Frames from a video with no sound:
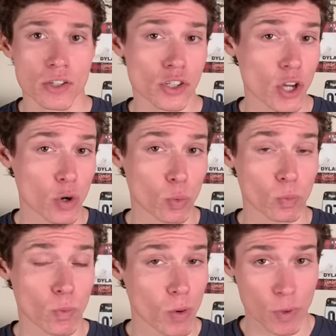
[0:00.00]
So,
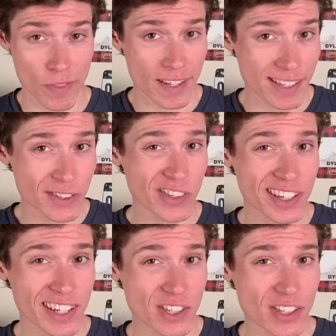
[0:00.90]
what were this year's
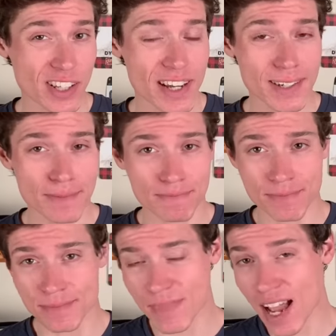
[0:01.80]
conditions like?
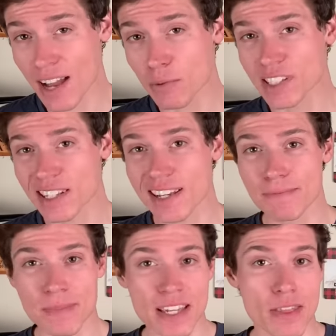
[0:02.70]
I would
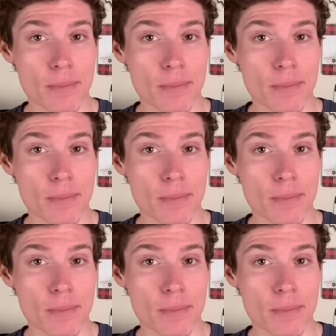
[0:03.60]
say in the